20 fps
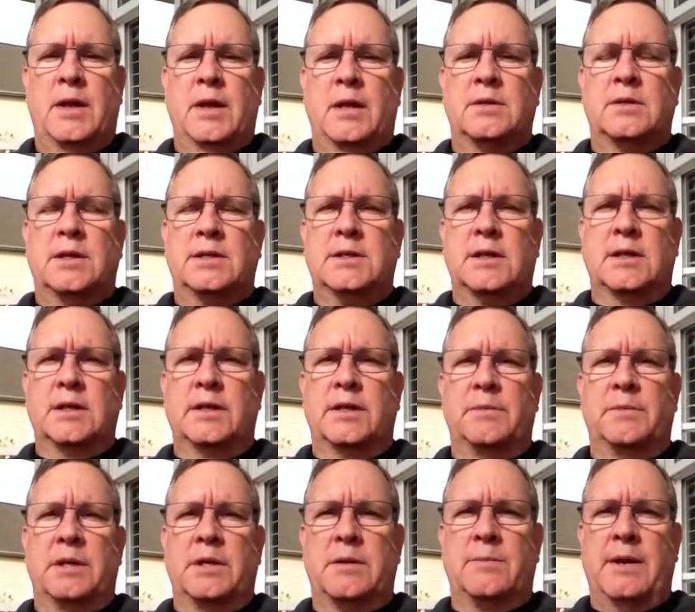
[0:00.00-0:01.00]
So that's a
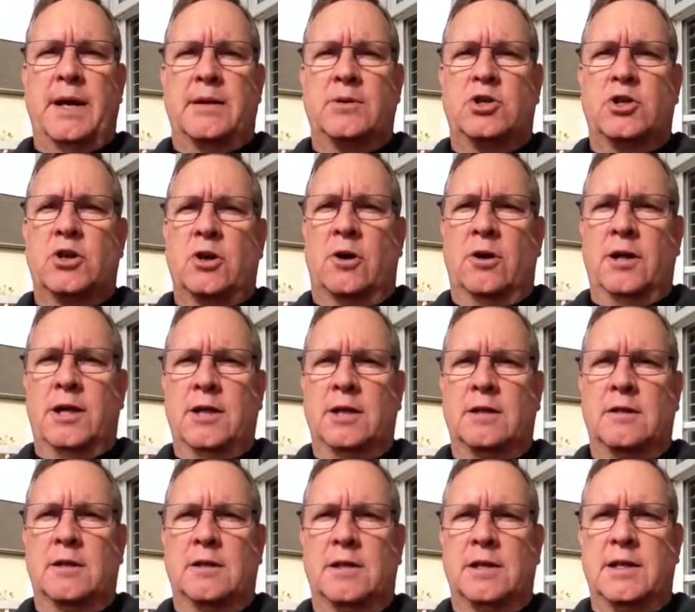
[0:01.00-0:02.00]
little bit about
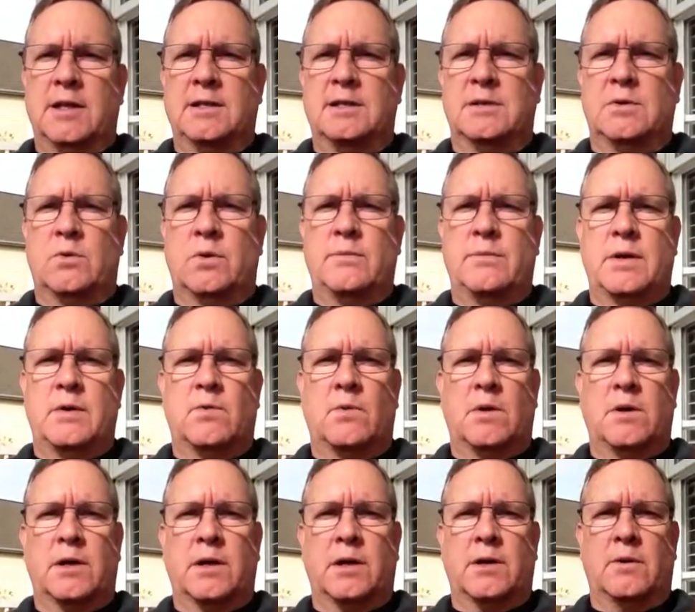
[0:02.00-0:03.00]
charting and the things that we've been
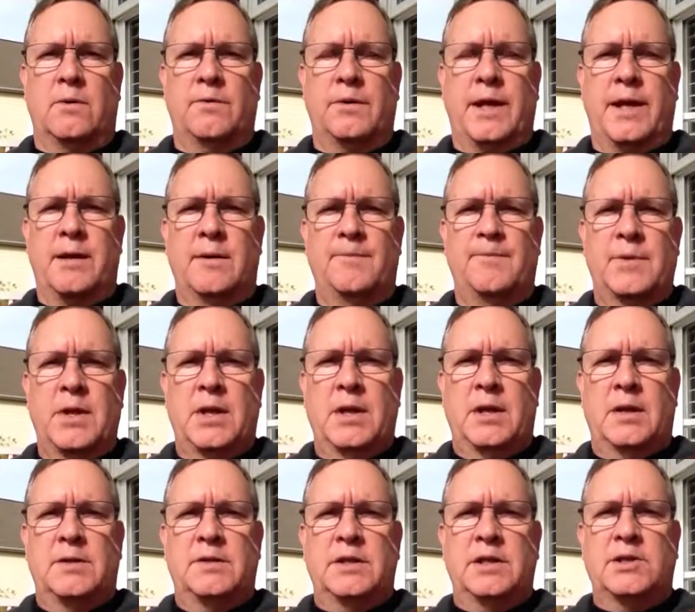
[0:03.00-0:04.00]
working on there.
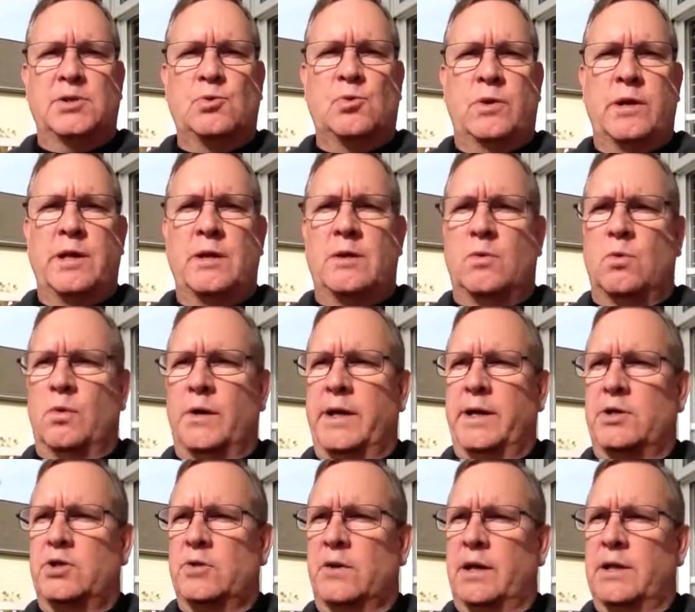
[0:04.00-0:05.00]
This week
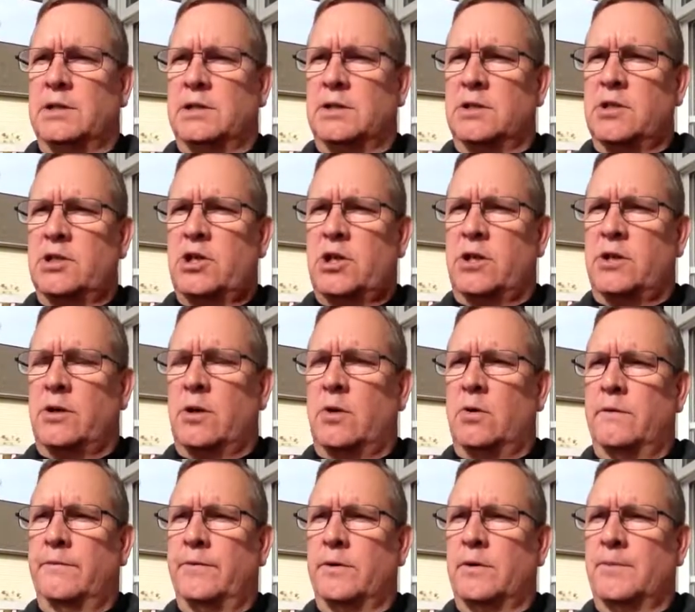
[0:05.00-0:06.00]
we transition
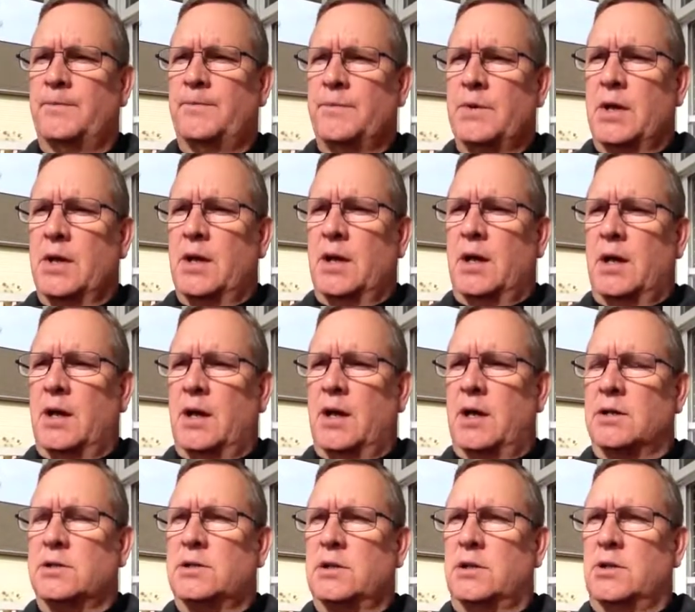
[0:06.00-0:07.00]
over
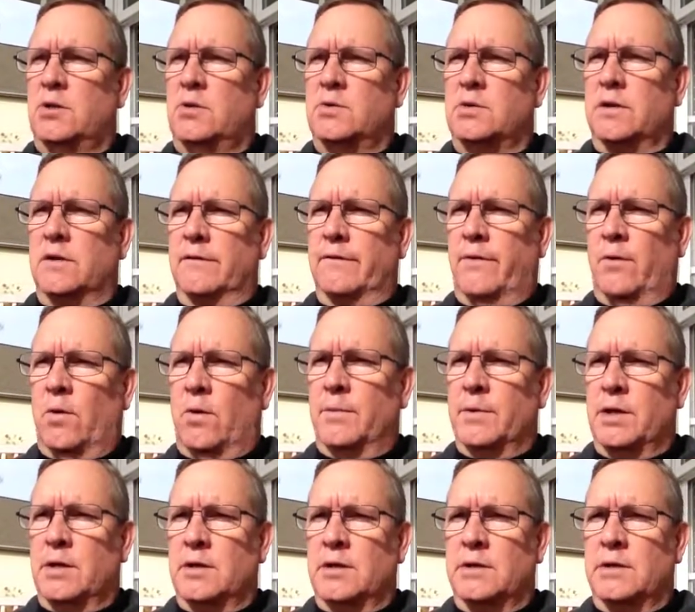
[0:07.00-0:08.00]
to using
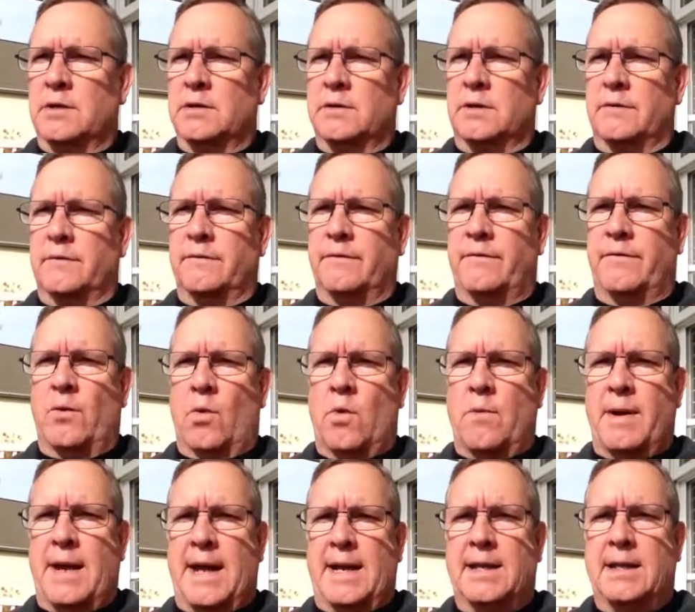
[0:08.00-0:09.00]
formulas and
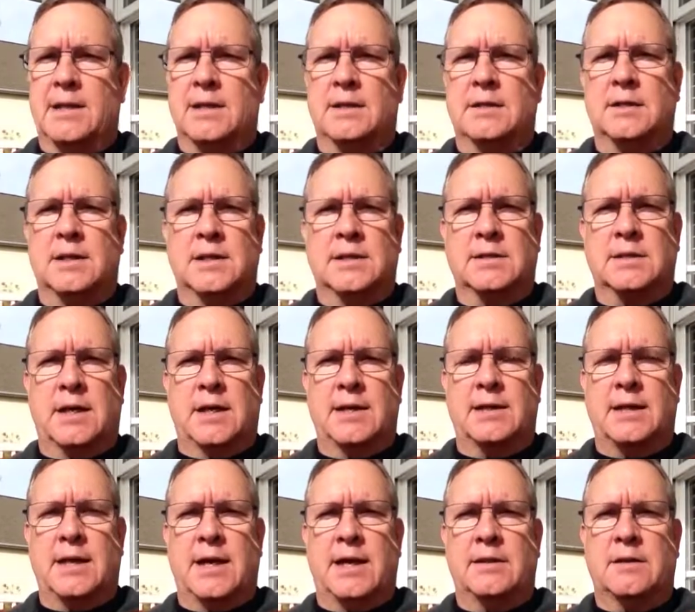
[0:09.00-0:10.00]
formatting and things
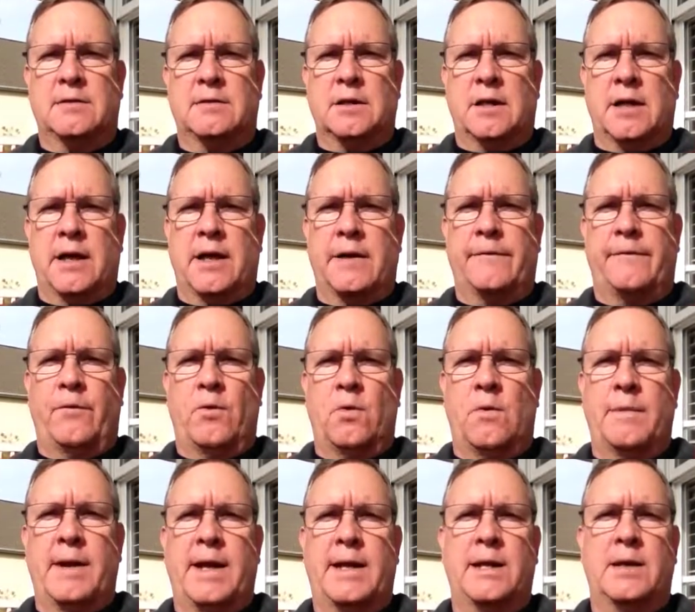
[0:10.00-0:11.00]
like that. There's a lot of
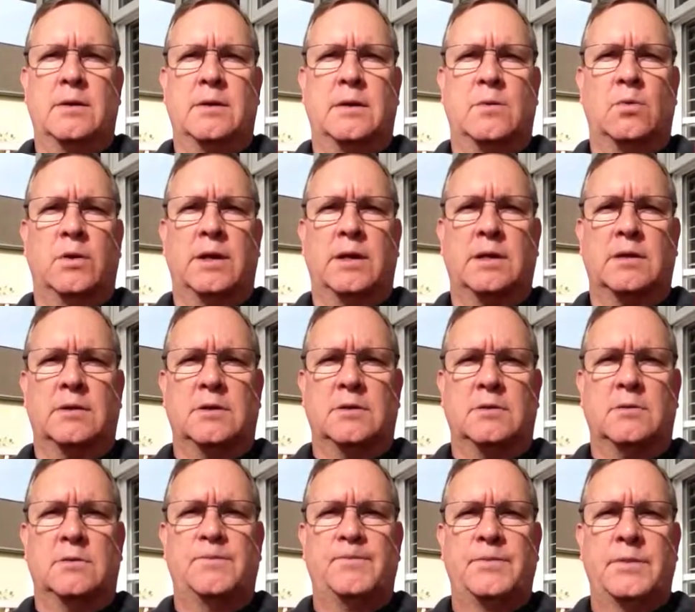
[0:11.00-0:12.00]
formatting that we can
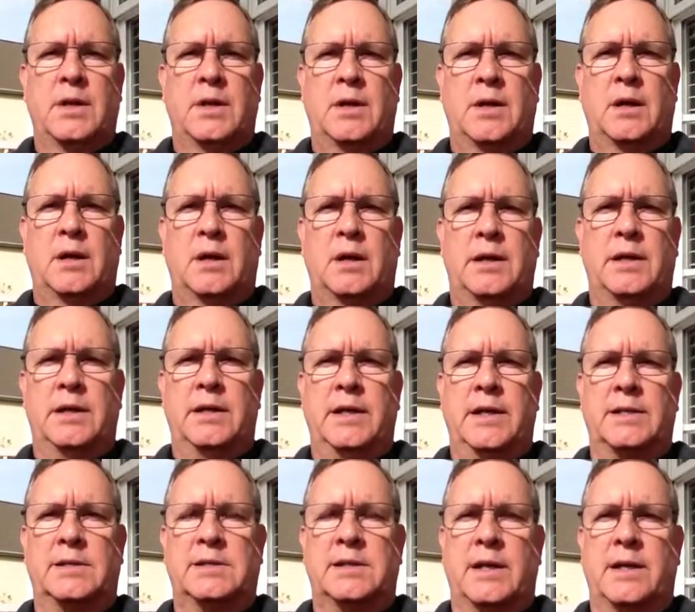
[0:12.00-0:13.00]
do in
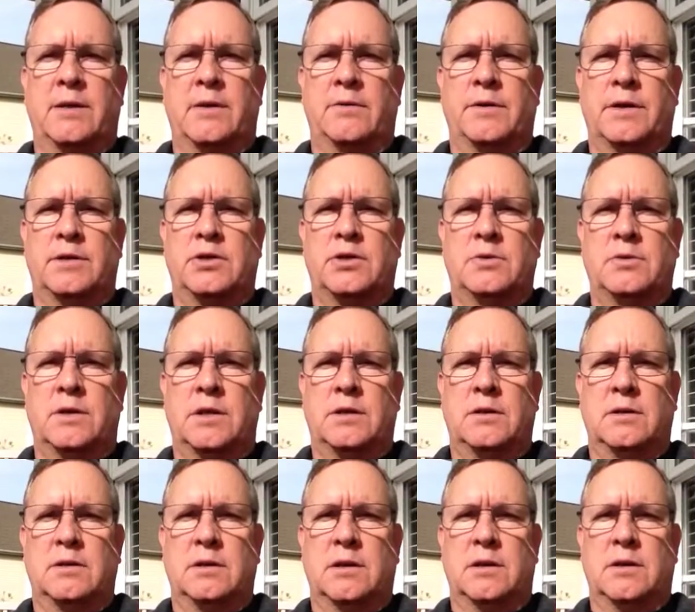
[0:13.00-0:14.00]
Excel that you
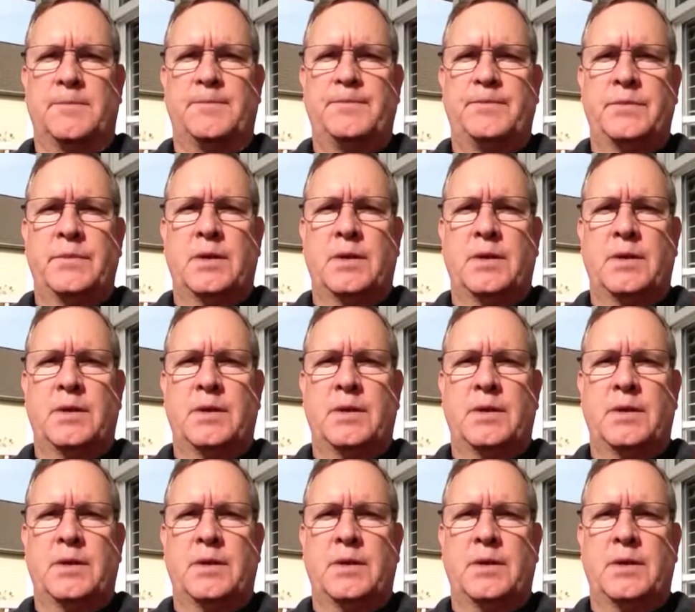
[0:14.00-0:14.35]
can